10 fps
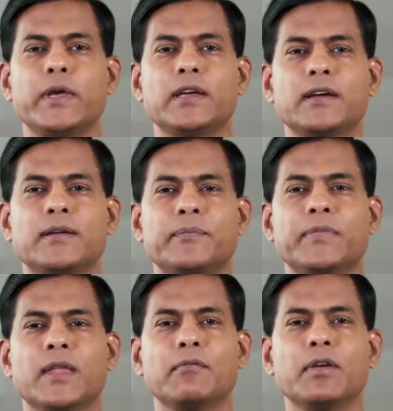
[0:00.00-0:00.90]
week,
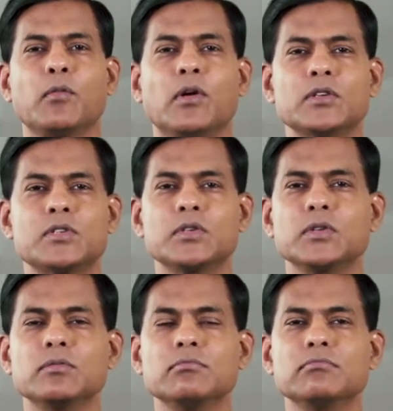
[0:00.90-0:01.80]
we want
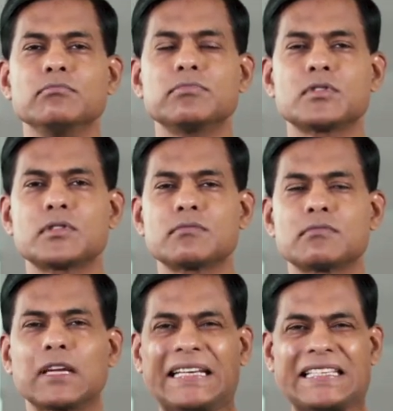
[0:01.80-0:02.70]
to
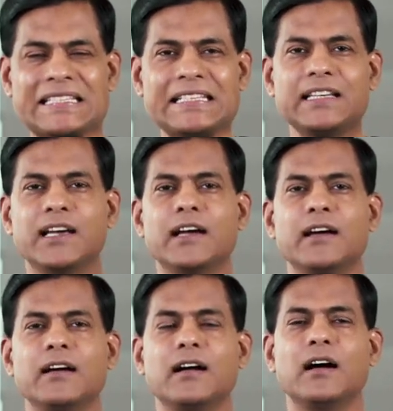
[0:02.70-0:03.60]

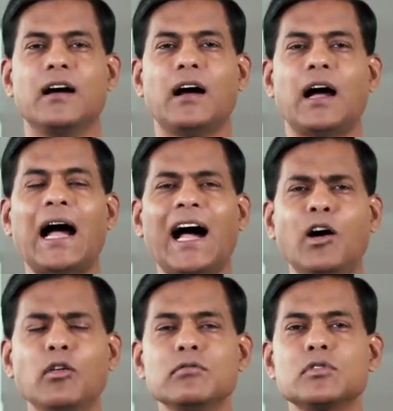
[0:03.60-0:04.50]
consider
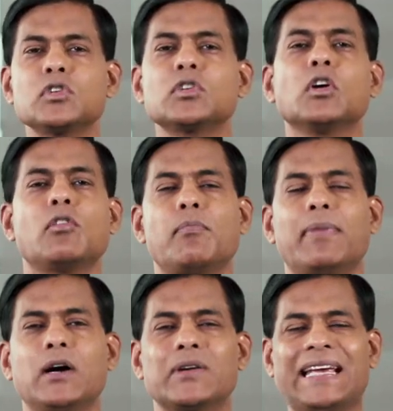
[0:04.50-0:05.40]
how to go
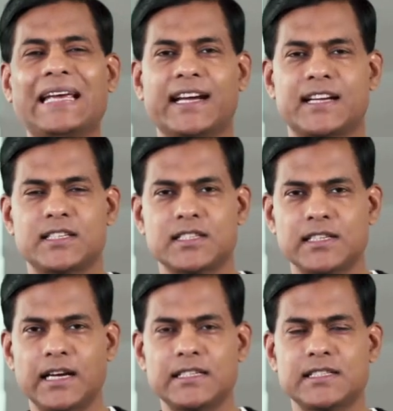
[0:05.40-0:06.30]
about
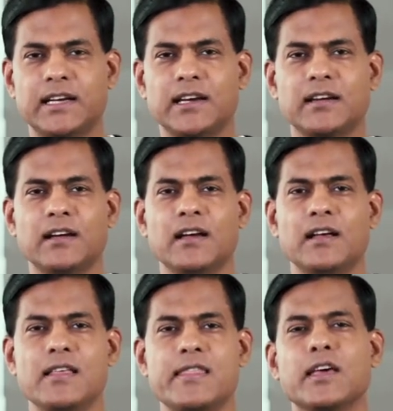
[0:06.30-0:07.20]

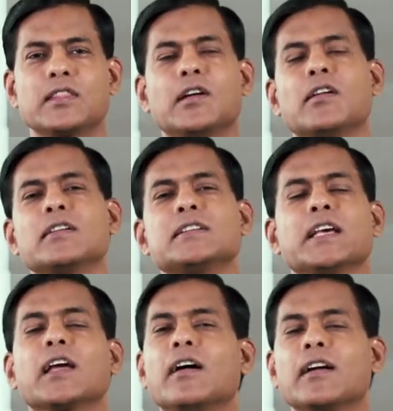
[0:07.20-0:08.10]
exercising the
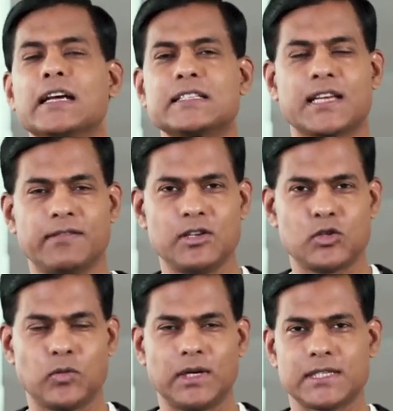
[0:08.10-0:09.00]
authority God has
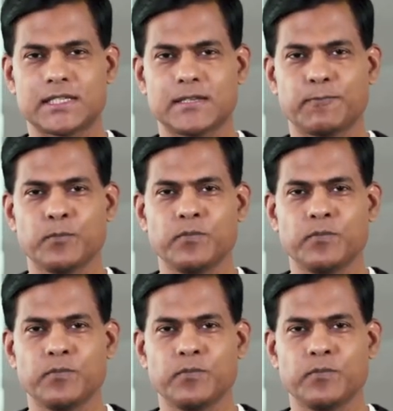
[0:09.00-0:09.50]
given to us.